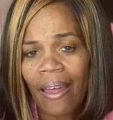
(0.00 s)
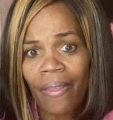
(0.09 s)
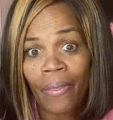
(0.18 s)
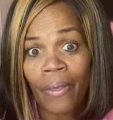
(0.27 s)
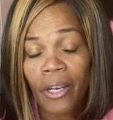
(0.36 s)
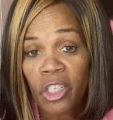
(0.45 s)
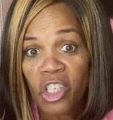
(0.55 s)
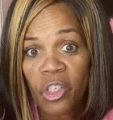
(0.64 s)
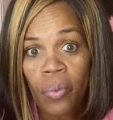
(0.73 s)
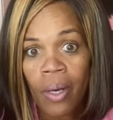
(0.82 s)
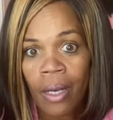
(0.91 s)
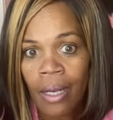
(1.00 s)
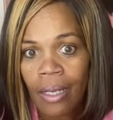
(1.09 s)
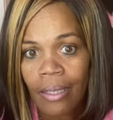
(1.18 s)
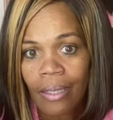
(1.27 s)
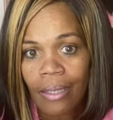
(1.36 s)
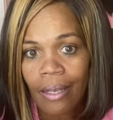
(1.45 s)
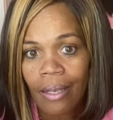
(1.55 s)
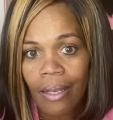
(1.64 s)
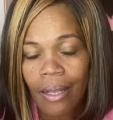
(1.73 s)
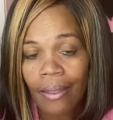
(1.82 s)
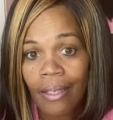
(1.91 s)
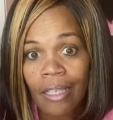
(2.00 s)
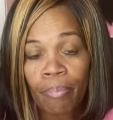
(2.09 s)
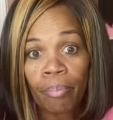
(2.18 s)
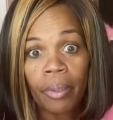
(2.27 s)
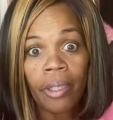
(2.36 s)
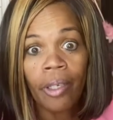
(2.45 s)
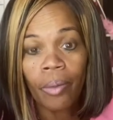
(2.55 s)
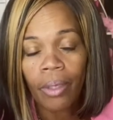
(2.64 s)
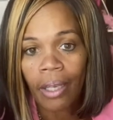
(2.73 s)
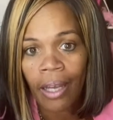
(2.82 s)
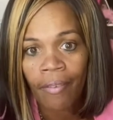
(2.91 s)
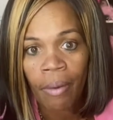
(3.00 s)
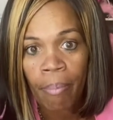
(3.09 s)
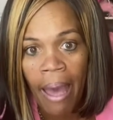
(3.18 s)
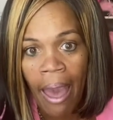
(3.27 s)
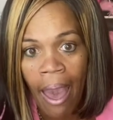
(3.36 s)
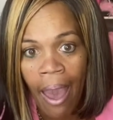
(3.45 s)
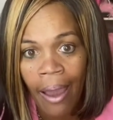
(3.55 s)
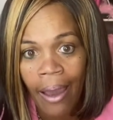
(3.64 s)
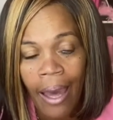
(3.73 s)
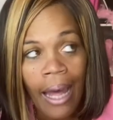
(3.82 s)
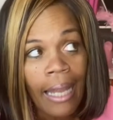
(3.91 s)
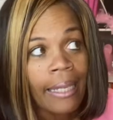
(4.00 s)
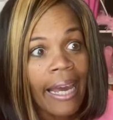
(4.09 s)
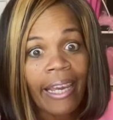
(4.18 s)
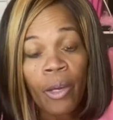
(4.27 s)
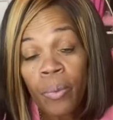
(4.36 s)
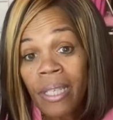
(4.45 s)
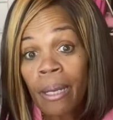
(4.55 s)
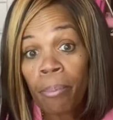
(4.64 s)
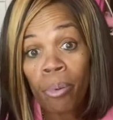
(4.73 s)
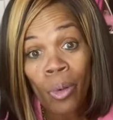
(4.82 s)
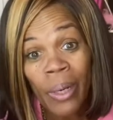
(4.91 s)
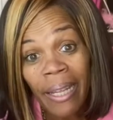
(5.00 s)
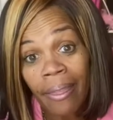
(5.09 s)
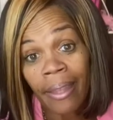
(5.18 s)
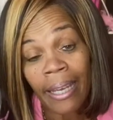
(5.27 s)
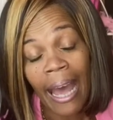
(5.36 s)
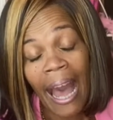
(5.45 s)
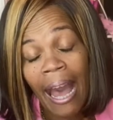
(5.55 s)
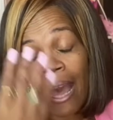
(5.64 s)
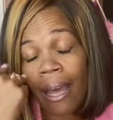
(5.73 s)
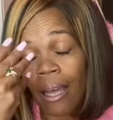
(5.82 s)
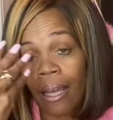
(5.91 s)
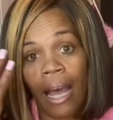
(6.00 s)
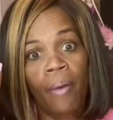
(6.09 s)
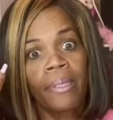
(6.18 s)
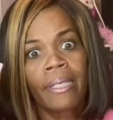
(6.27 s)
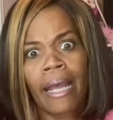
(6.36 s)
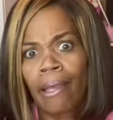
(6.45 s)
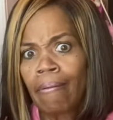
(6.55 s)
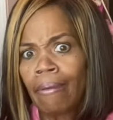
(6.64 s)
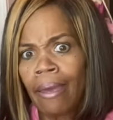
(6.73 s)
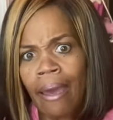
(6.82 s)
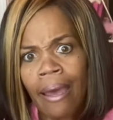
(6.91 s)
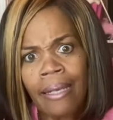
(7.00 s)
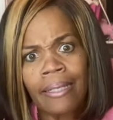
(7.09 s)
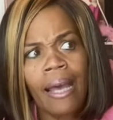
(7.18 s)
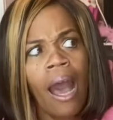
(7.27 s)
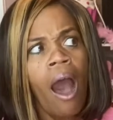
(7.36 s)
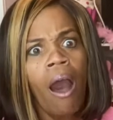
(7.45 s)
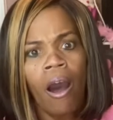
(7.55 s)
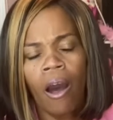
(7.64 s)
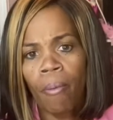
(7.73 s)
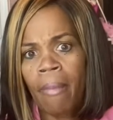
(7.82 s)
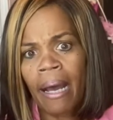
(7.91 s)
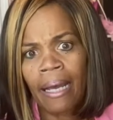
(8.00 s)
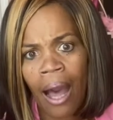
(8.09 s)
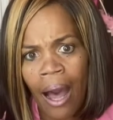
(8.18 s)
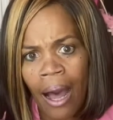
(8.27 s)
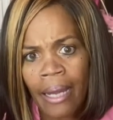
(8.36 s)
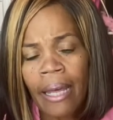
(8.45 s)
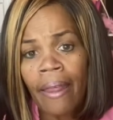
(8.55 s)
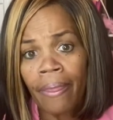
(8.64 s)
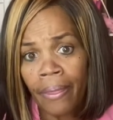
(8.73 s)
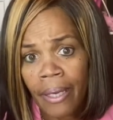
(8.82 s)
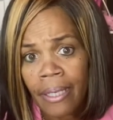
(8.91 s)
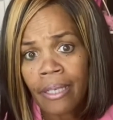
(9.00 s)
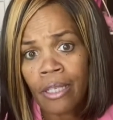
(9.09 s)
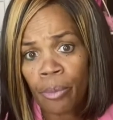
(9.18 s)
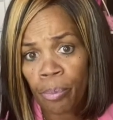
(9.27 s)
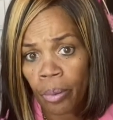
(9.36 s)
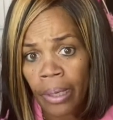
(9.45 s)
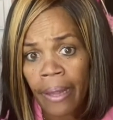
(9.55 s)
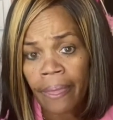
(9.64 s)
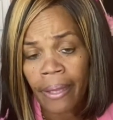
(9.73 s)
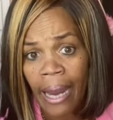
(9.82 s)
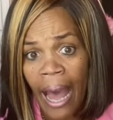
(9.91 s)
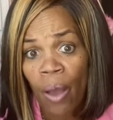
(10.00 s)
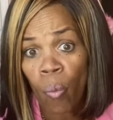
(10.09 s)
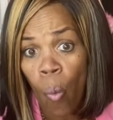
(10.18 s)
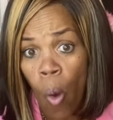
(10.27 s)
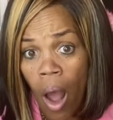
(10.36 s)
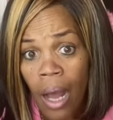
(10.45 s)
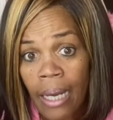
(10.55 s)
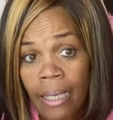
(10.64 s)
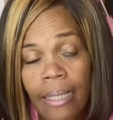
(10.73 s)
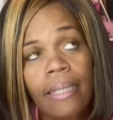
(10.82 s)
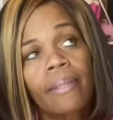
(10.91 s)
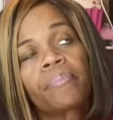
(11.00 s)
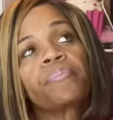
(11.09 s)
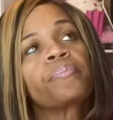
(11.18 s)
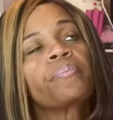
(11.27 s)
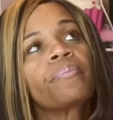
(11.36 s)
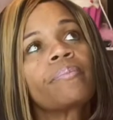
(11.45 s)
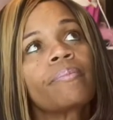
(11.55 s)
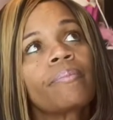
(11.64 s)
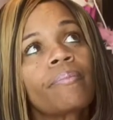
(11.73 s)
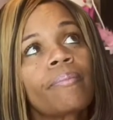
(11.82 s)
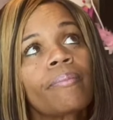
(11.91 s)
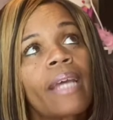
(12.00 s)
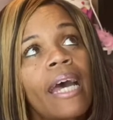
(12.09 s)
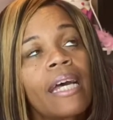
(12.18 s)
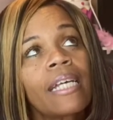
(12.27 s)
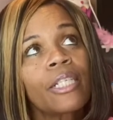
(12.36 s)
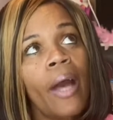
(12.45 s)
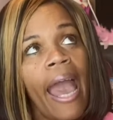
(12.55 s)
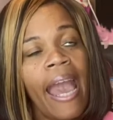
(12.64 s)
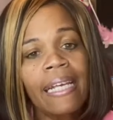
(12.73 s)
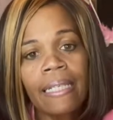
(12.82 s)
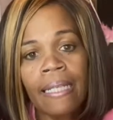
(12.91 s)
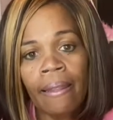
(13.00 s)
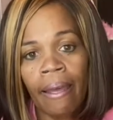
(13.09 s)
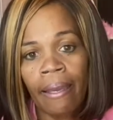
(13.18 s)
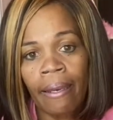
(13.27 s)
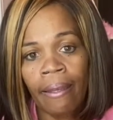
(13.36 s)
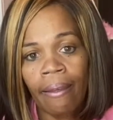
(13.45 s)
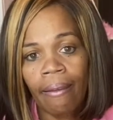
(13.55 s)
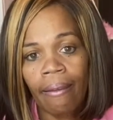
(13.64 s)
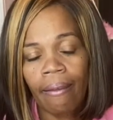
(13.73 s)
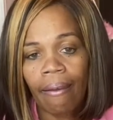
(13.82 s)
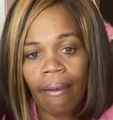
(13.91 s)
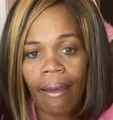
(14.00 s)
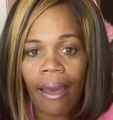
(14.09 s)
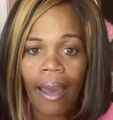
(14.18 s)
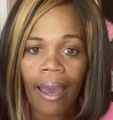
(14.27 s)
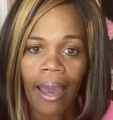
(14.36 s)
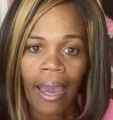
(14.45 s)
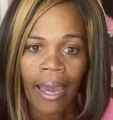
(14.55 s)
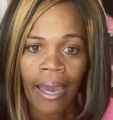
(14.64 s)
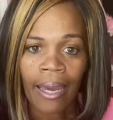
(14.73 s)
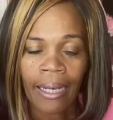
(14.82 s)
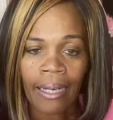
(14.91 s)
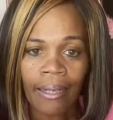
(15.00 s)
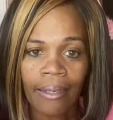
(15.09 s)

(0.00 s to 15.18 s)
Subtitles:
there she was, this beauty of a bag. Like, it was the print that I was like, yes, oh my God, this is the print that I want. So I asked the lady, and